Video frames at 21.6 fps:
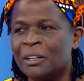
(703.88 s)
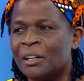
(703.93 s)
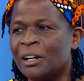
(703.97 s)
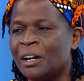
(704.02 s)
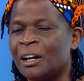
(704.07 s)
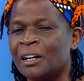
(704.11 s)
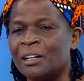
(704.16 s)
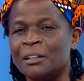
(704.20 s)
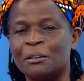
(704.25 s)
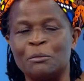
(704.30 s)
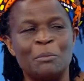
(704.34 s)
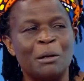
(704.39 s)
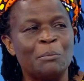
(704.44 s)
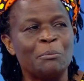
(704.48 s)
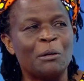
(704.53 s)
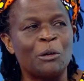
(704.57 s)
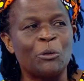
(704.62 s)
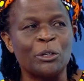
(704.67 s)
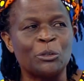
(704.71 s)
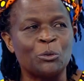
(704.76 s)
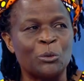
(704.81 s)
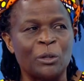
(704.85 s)
I remember
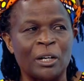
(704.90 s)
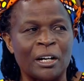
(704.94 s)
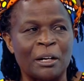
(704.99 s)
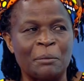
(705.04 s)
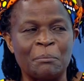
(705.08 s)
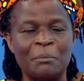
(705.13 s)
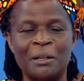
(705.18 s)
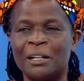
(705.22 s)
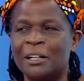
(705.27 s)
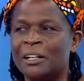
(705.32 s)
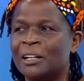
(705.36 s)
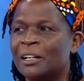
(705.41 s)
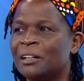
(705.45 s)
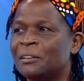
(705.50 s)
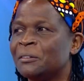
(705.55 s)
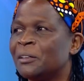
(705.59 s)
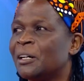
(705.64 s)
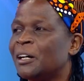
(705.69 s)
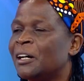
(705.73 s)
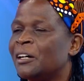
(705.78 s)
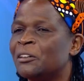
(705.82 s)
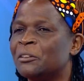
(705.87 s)
going to Kakamega.
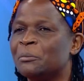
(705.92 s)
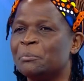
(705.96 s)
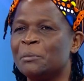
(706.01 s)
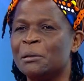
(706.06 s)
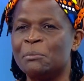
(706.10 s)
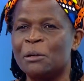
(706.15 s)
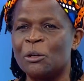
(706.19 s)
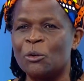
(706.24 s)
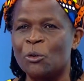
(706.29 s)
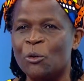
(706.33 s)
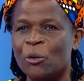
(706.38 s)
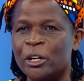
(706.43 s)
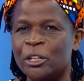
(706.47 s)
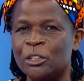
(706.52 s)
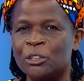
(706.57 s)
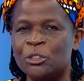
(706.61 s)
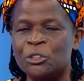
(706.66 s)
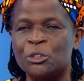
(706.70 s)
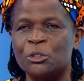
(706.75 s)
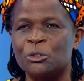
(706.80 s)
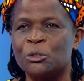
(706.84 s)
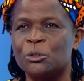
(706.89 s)
I remember going
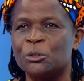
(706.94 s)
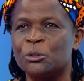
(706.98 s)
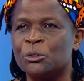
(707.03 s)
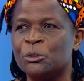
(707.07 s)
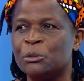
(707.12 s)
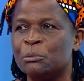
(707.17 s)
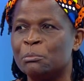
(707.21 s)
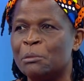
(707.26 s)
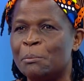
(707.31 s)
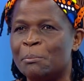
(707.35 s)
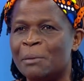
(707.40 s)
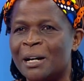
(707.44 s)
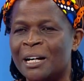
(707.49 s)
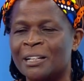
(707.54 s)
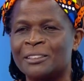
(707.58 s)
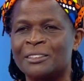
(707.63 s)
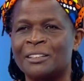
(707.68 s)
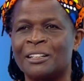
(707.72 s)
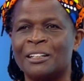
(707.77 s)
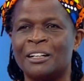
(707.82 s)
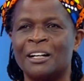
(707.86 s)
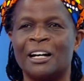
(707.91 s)
to
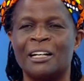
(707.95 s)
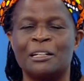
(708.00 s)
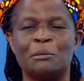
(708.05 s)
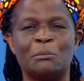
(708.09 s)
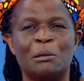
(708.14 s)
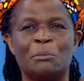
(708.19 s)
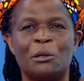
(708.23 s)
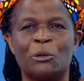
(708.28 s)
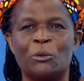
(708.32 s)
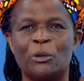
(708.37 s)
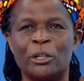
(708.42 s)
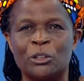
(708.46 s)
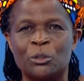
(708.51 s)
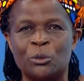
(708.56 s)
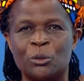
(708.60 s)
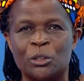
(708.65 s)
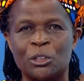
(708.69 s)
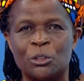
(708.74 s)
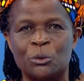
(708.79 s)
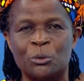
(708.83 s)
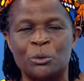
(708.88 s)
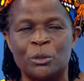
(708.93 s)
Mombasa. I remember going to
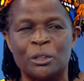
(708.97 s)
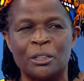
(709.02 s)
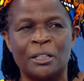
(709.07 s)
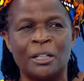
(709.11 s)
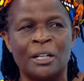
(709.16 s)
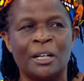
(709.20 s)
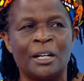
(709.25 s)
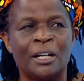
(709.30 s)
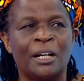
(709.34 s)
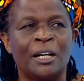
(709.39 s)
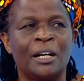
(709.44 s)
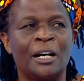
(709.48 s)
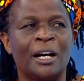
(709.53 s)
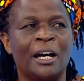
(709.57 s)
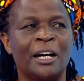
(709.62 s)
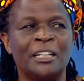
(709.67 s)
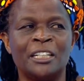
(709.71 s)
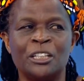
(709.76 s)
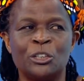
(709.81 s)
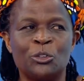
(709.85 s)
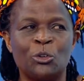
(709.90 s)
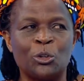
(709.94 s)
Kitui. I
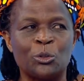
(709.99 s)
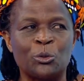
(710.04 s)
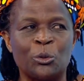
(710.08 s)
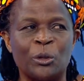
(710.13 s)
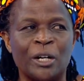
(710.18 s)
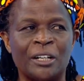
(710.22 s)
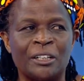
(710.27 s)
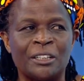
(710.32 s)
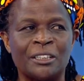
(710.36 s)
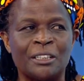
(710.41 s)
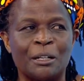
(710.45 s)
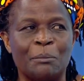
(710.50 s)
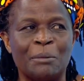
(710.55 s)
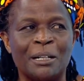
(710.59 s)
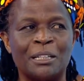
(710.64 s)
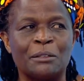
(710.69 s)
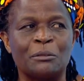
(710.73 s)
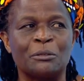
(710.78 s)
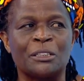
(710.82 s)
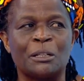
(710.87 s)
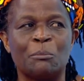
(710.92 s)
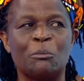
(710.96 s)
didn't go to Garissa,
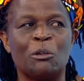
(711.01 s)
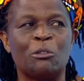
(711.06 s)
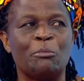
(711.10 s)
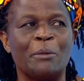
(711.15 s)
but some of